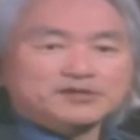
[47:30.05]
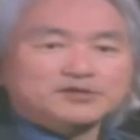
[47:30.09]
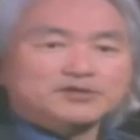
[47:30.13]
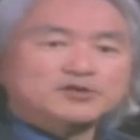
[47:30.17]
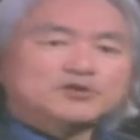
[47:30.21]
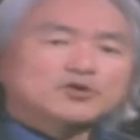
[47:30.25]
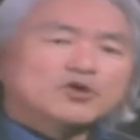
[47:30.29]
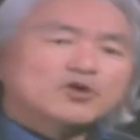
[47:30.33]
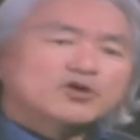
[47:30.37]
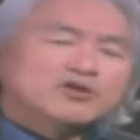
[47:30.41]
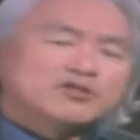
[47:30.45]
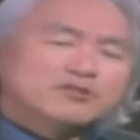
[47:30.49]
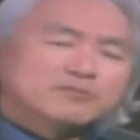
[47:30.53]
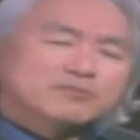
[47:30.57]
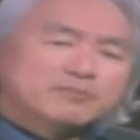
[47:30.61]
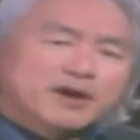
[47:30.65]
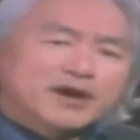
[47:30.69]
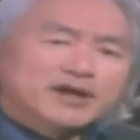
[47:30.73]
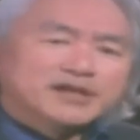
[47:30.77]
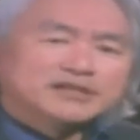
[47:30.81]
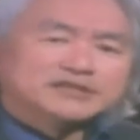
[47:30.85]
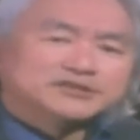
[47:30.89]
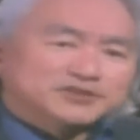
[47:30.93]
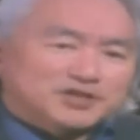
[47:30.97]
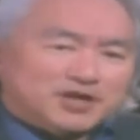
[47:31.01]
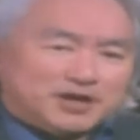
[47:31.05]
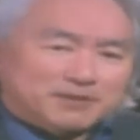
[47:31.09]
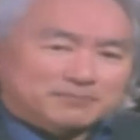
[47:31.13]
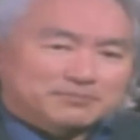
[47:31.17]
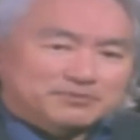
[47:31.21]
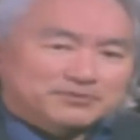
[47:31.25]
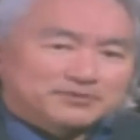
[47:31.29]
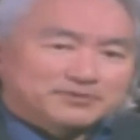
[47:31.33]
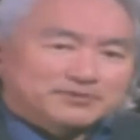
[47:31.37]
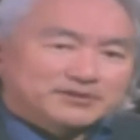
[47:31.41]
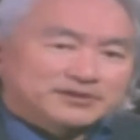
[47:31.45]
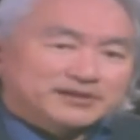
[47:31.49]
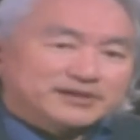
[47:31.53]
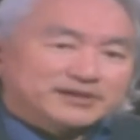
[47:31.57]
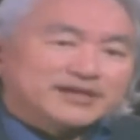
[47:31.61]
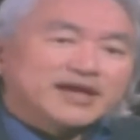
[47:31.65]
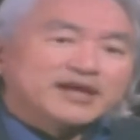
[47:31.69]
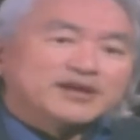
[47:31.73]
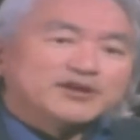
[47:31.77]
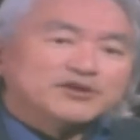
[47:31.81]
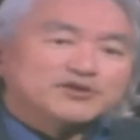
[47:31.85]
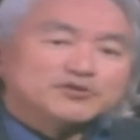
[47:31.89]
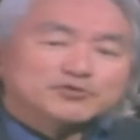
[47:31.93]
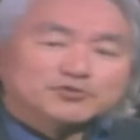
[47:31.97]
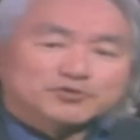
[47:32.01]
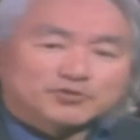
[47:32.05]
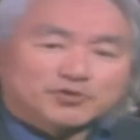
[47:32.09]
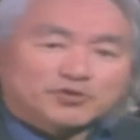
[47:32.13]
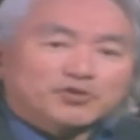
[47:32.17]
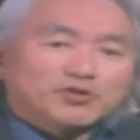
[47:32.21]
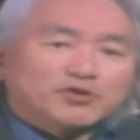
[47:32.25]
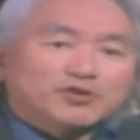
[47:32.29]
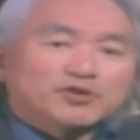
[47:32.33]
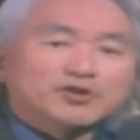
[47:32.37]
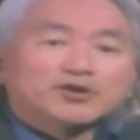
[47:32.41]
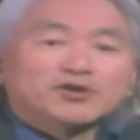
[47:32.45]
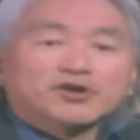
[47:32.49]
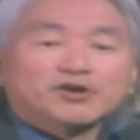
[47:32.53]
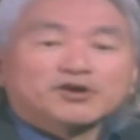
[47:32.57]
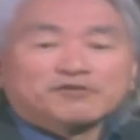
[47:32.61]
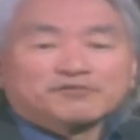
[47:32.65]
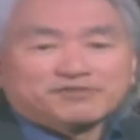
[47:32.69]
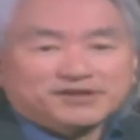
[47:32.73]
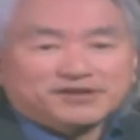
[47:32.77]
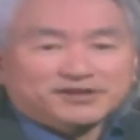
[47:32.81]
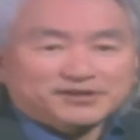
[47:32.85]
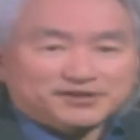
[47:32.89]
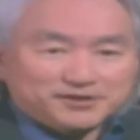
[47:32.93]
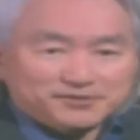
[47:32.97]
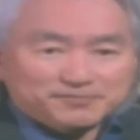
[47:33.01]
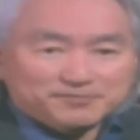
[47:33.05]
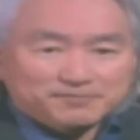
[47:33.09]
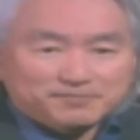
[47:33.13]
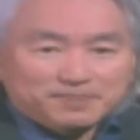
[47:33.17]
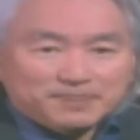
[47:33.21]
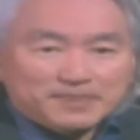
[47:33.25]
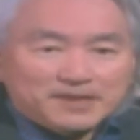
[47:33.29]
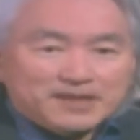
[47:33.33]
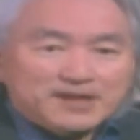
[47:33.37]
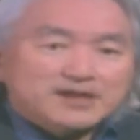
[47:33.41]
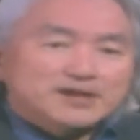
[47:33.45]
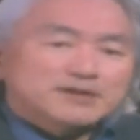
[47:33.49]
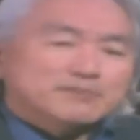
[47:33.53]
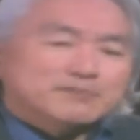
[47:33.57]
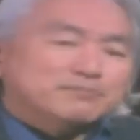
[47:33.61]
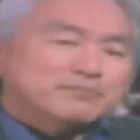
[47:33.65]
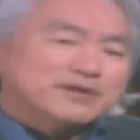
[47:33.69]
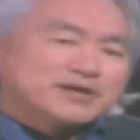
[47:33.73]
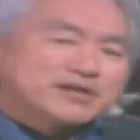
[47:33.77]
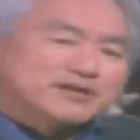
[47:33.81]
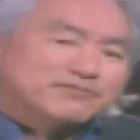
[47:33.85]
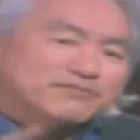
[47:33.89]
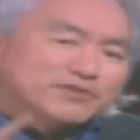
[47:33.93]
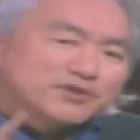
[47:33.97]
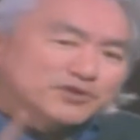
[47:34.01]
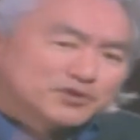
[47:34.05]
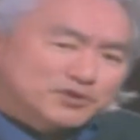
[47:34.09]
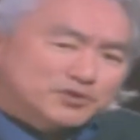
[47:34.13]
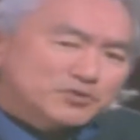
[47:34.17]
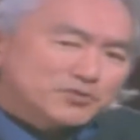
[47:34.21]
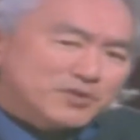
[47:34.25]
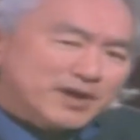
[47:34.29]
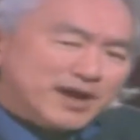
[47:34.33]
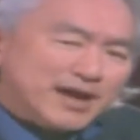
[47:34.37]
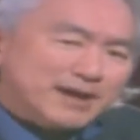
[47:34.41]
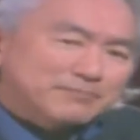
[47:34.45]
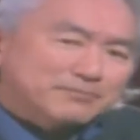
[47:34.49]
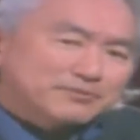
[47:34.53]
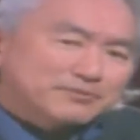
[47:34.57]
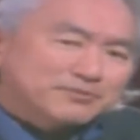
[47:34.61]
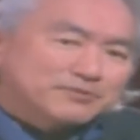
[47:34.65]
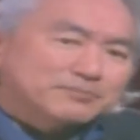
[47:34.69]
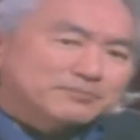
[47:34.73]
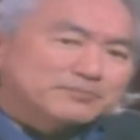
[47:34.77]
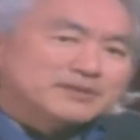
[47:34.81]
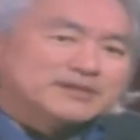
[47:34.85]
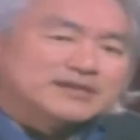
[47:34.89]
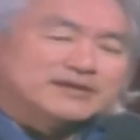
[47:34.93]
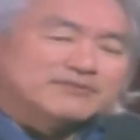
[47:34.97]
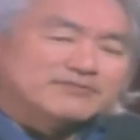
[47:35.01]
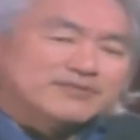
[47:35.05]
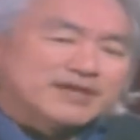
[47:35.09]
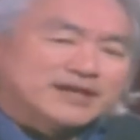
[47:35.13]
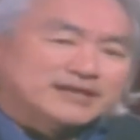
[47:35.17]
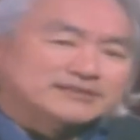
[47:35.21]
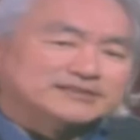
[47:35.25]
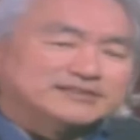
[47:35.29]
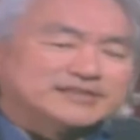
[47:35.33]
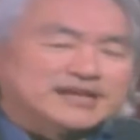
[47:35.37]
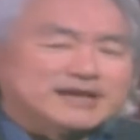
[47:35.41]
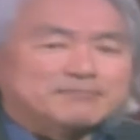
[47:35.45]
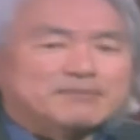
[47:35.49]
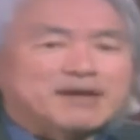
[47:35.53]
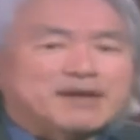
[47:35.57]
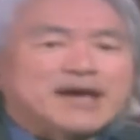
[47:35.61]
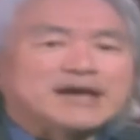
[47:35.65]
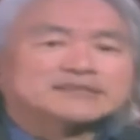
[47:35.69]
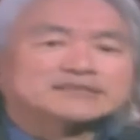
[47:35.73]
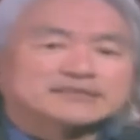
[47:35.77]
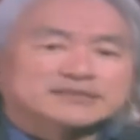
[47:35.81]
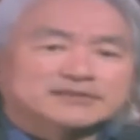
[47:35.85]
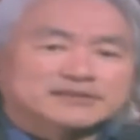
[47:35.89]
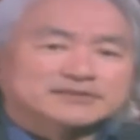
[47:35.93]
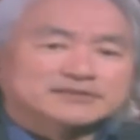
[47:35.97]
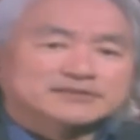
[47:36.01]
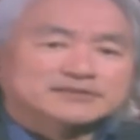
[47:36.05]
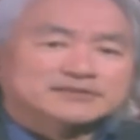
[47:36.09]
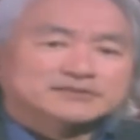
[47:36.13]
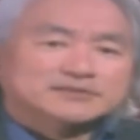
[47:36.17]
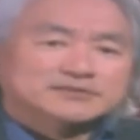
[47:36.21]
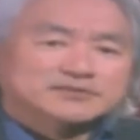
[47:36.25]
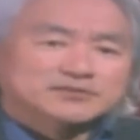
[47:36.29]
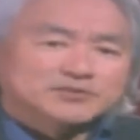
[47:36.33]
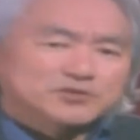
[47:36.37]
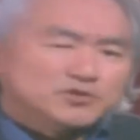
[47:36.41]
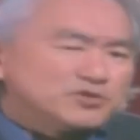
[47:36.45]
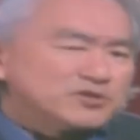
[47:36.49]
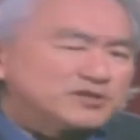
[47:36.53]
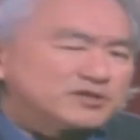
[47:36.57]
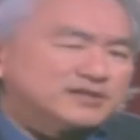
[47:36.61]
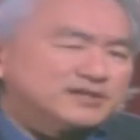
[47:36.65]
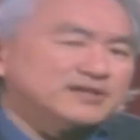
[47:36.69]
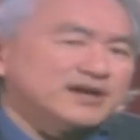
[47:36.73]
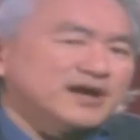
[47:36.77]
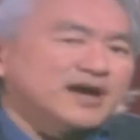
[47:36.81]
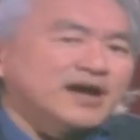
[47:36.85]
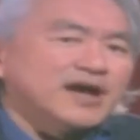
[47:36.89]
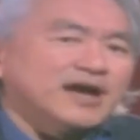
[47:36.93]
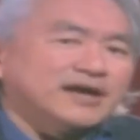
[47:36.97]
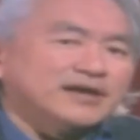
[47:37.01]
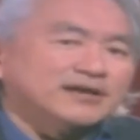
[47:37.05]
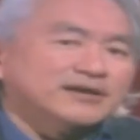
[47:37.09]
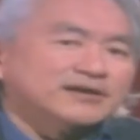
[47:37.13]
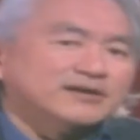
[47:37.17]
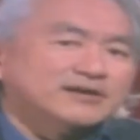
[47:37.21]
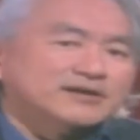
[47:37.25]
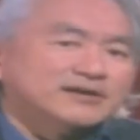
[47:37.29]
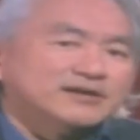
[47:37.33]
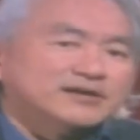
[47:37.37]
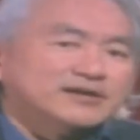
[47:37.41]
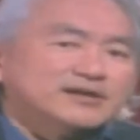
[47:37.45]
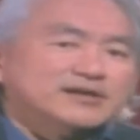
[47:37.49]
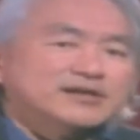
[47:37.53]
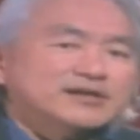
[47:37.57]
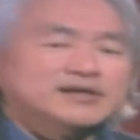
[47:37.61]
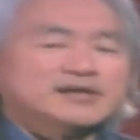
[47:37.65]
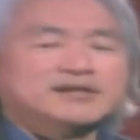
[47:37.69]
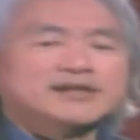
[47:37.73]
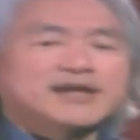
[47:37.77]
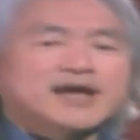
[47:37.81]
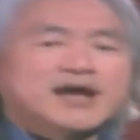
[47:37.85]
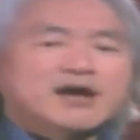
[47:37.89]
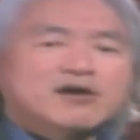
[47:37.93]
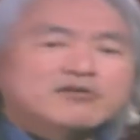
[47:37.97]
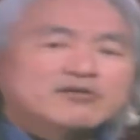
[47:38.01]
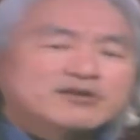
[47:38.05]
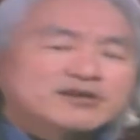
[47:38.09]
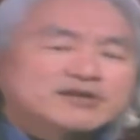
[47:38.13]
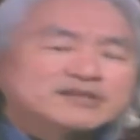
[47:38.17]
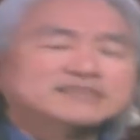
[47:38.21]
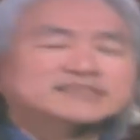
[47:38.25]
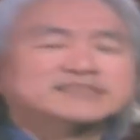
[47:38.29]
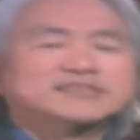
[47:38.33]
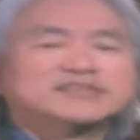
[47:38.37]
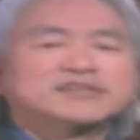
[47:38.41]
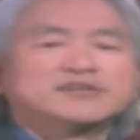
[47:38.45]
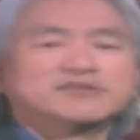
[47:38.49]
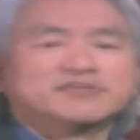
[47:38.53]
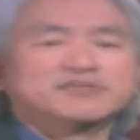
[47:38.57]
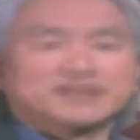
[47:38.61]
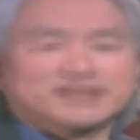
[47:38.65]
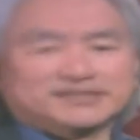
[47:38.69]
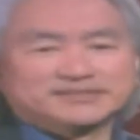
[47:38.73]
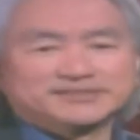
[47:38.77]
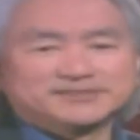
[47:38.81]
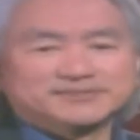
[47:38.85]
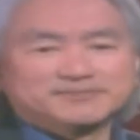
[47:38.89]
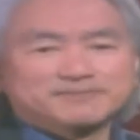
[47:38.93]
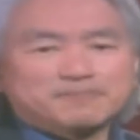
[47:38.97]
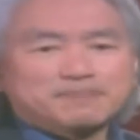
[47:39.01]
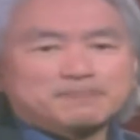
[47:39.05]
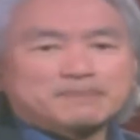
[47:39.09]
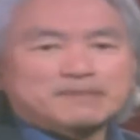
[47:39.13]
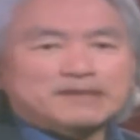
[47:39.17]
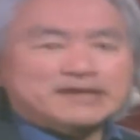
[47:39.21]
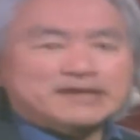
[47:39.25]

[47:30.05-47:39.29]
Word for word: You go to the body shop and get a new door or fender. But if you happen to be in that same accident, you could die. Now, consider this.